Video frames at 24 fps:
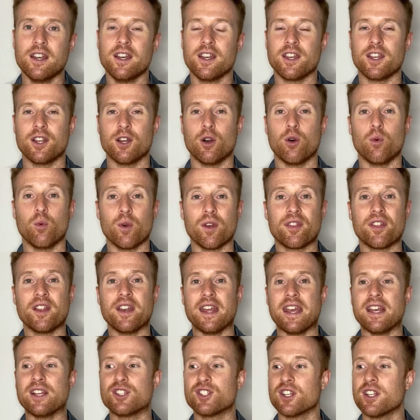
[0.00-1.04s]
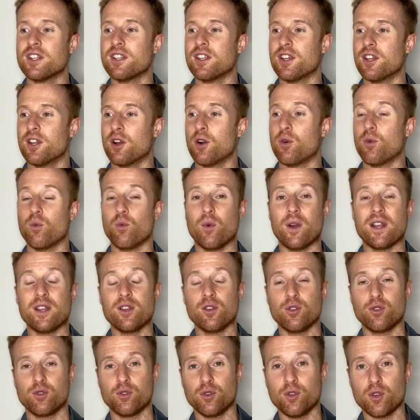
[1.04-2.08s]
You know, with an agent, you know, when
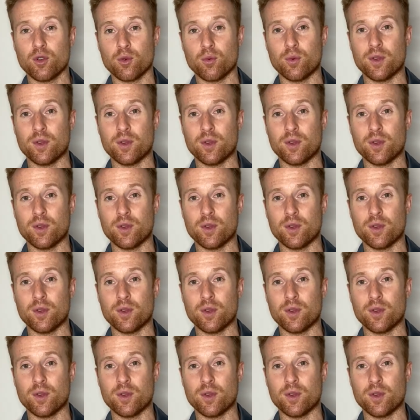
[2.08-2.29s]
you do your